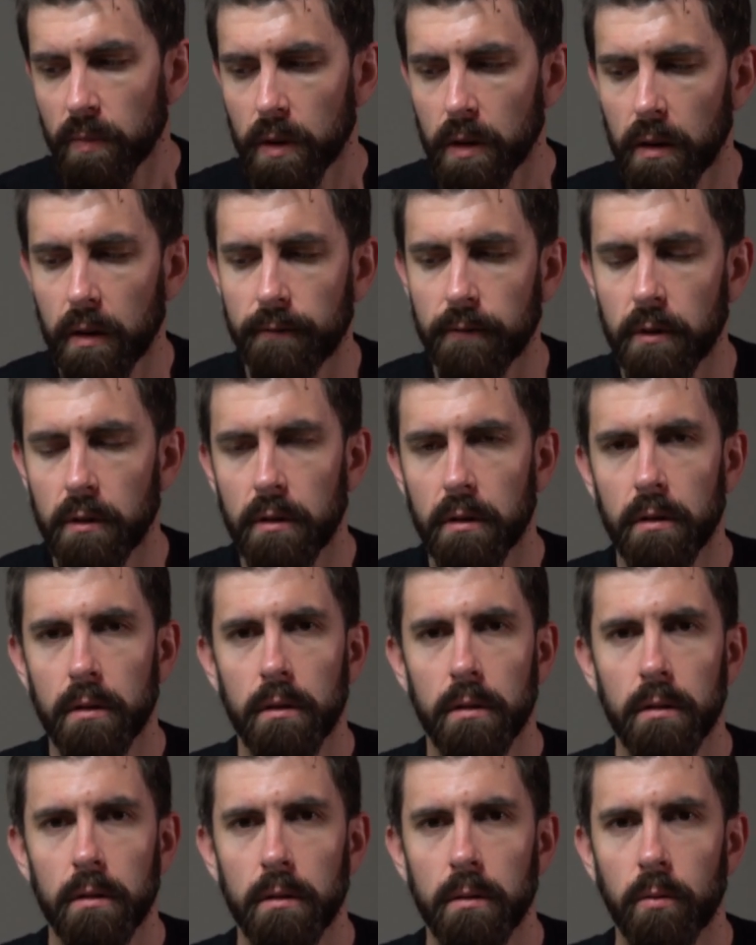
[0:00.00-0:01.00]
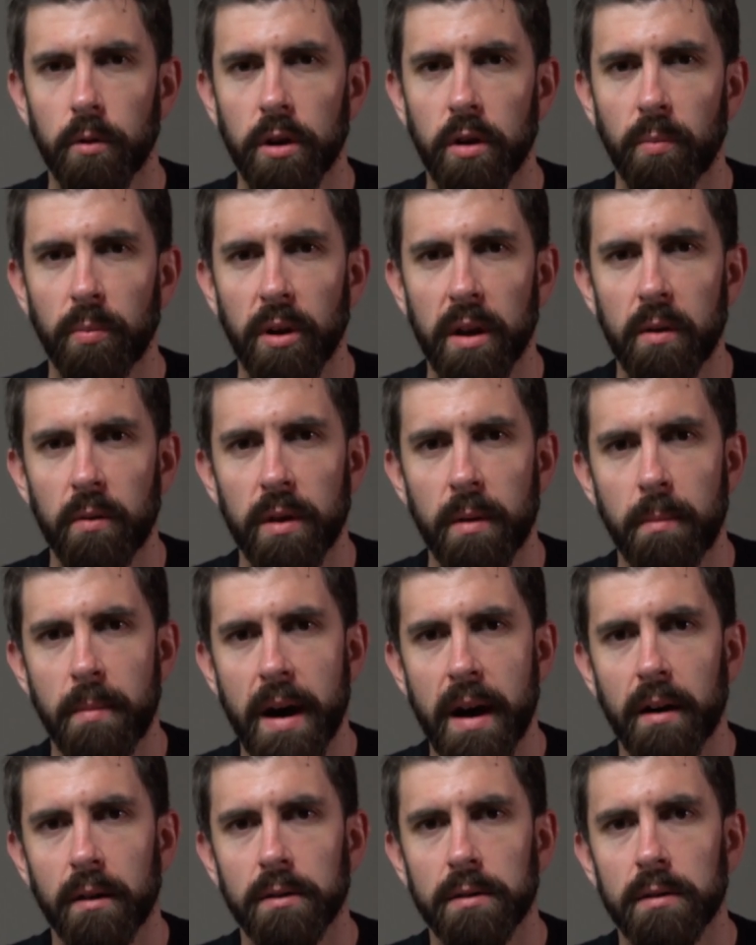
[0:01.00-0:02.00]
when you're playing with a
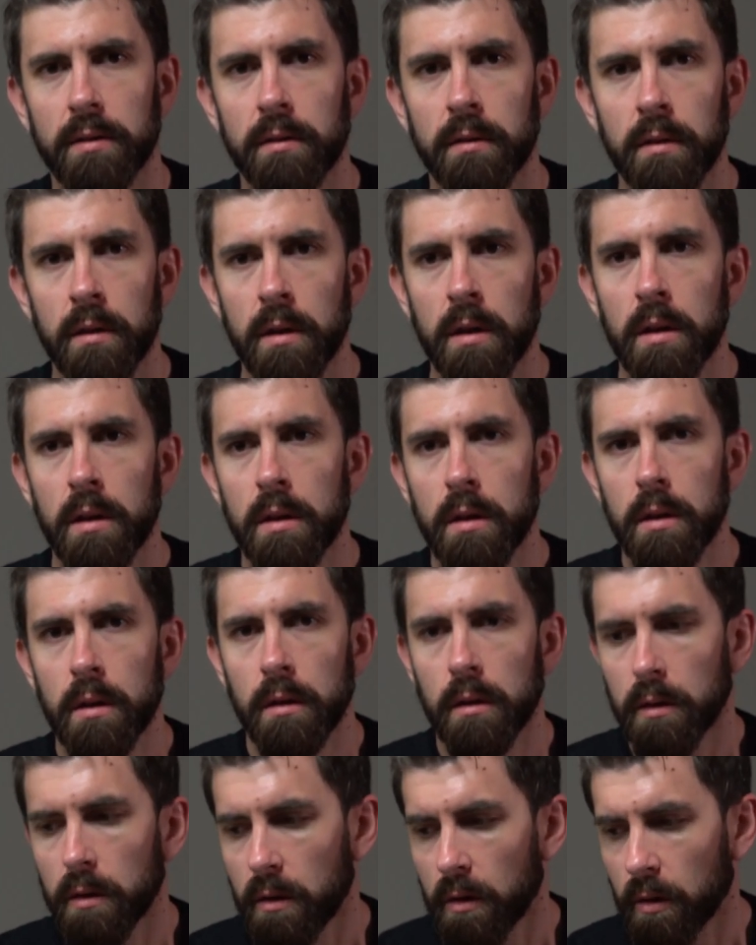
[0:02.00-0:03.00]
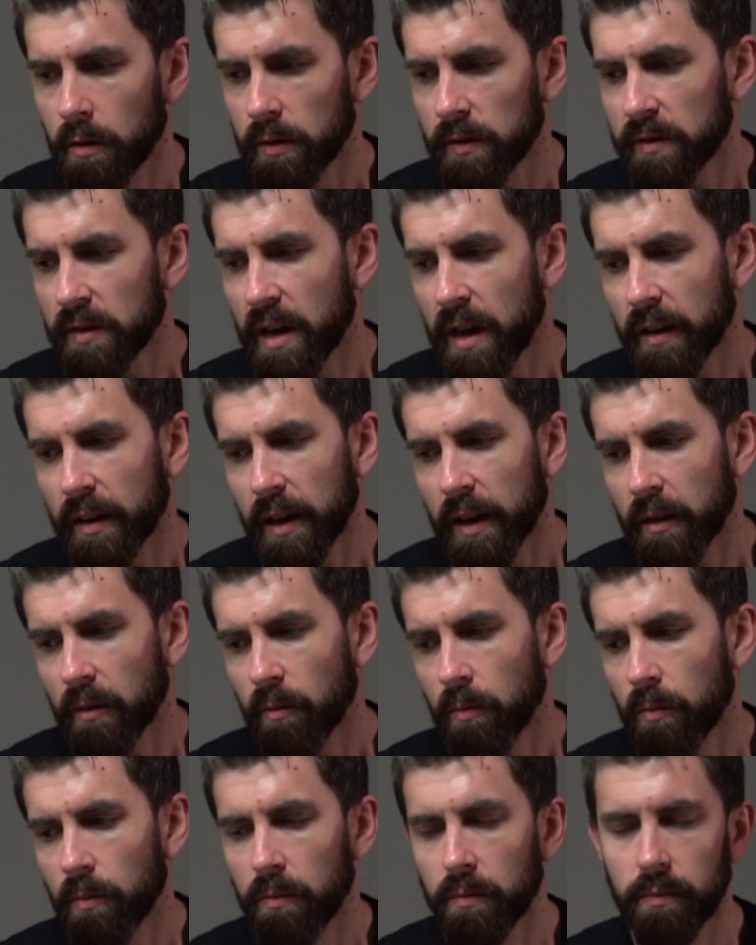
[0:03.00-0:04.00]
mouse, it's not like
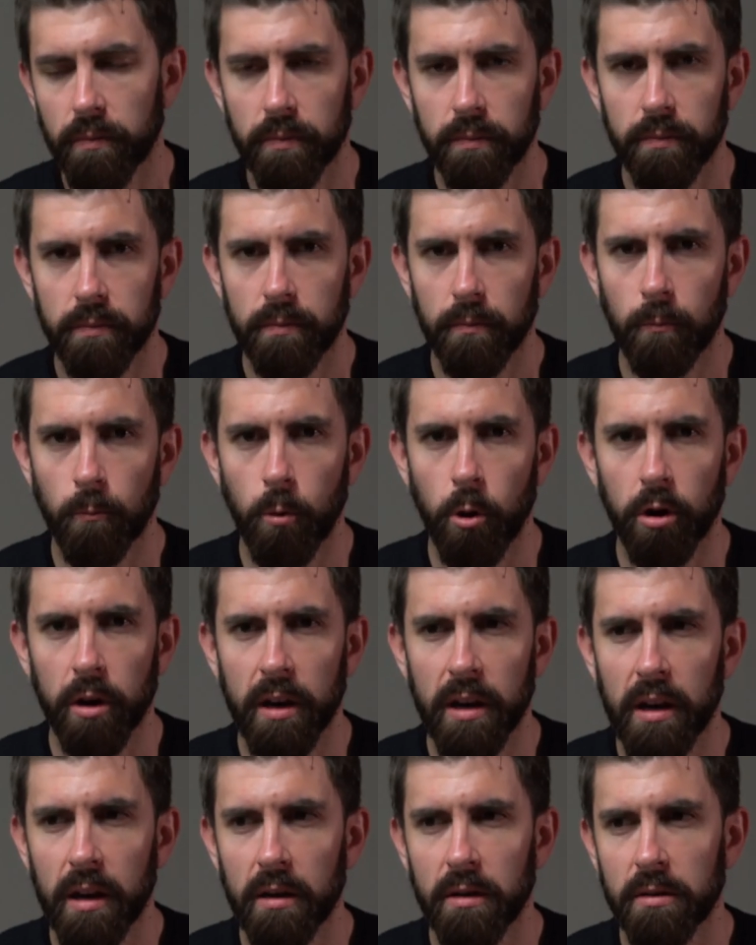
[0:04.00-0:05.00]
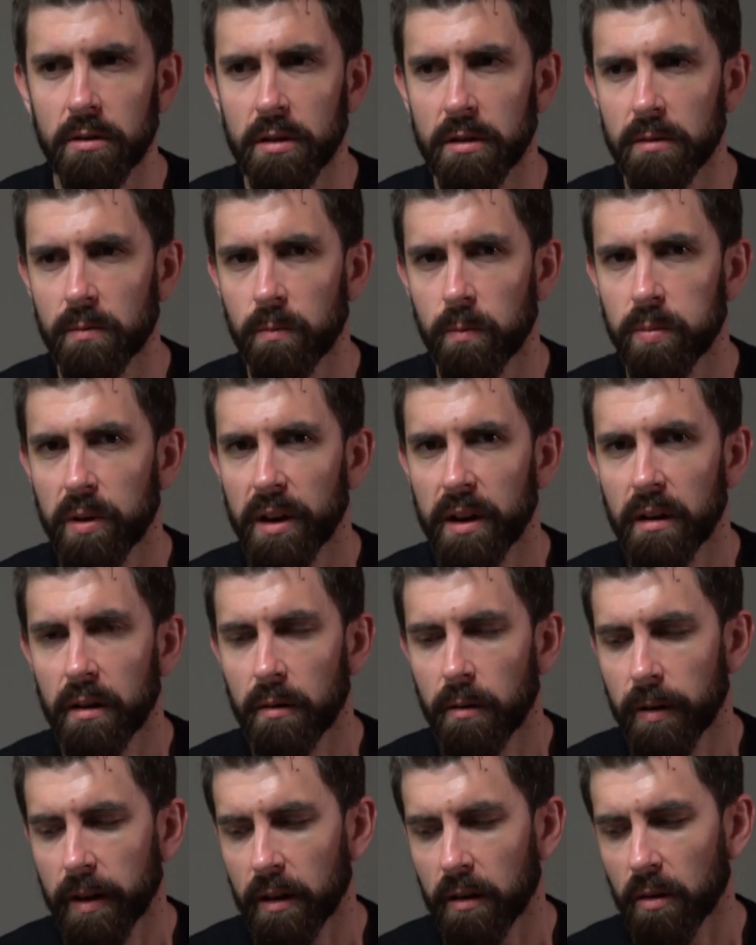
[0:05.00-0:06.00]
working or just playing
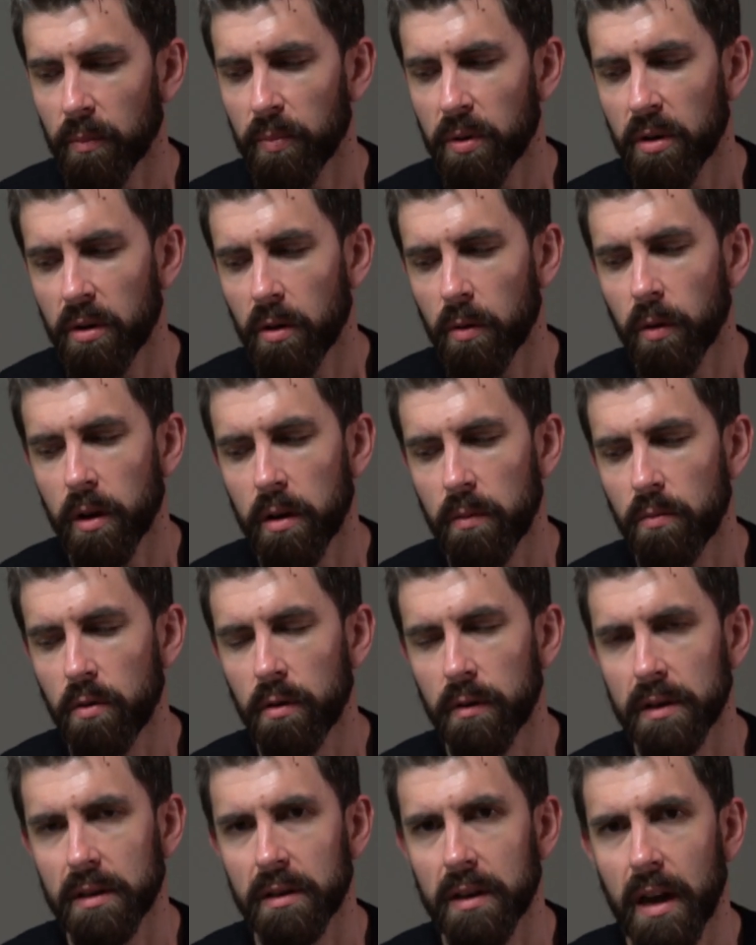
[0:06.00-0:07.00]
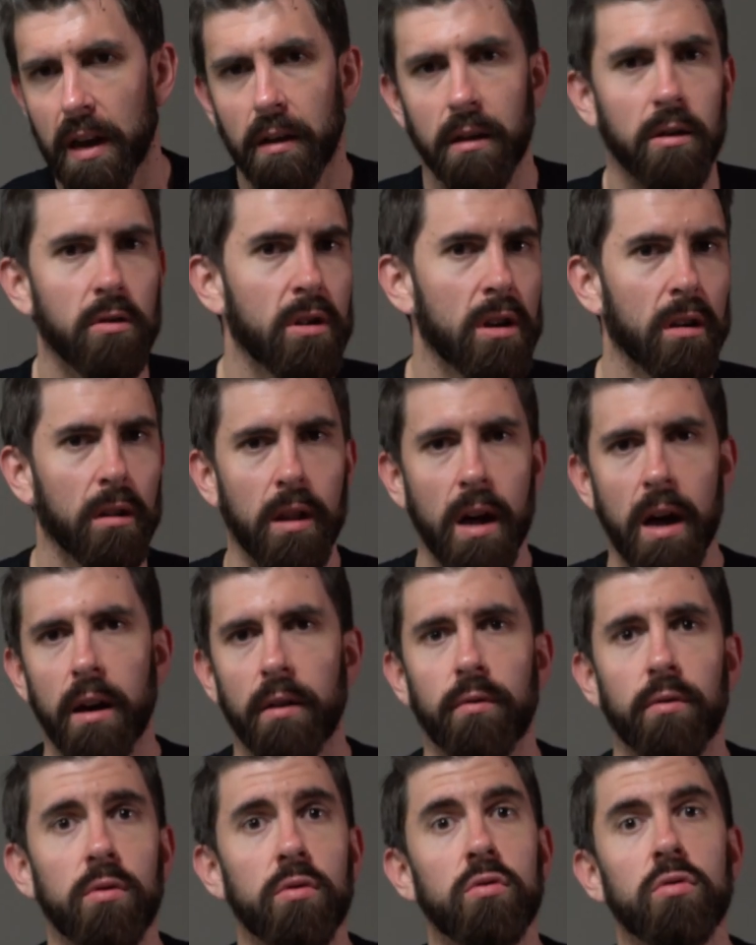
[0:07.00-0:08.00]
on a regular computer where you move it slightly. You need a lot
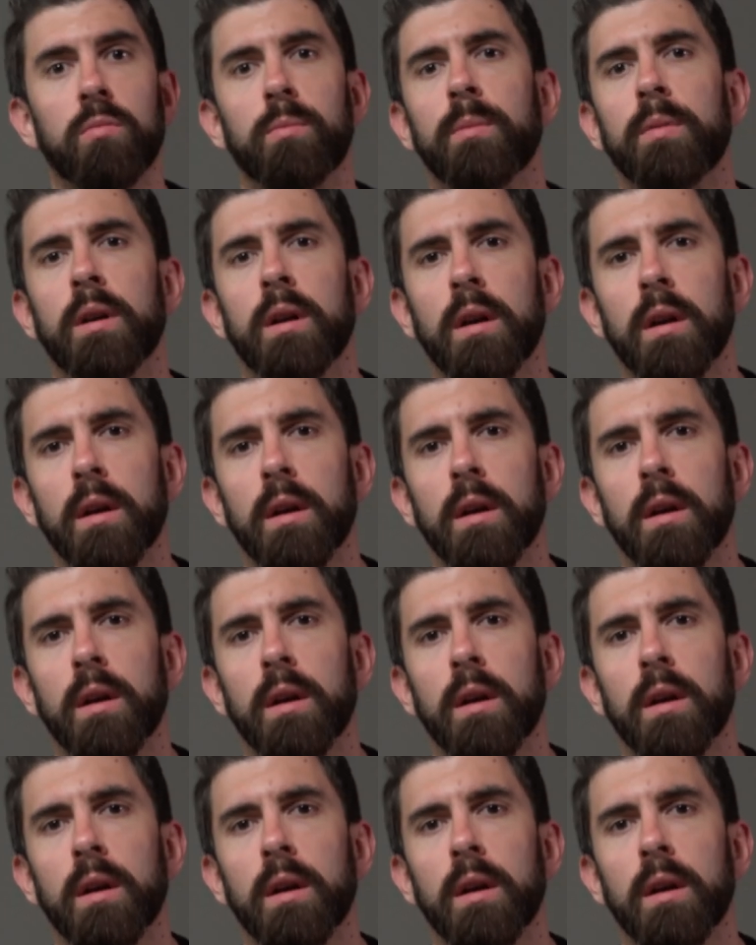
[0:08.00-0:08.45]
of room